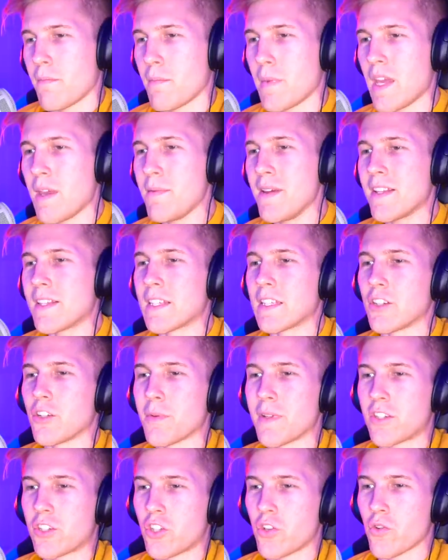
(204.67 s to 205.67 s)
Maybe it's a little
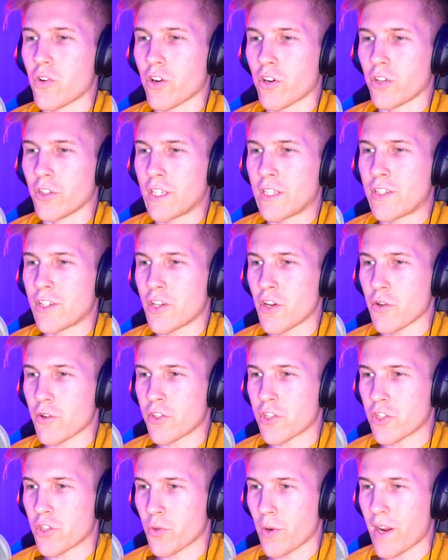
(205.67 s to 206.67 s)
bit too early to go
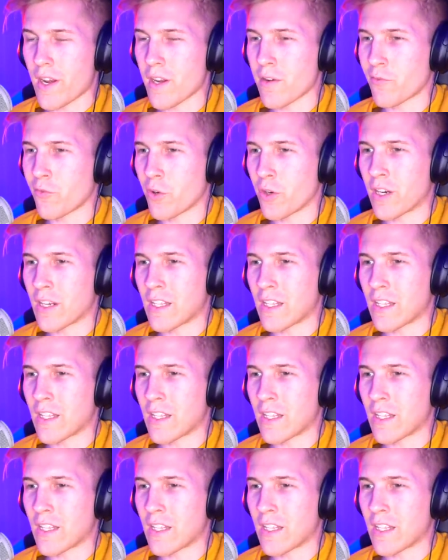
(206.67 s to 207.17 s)
straight in for an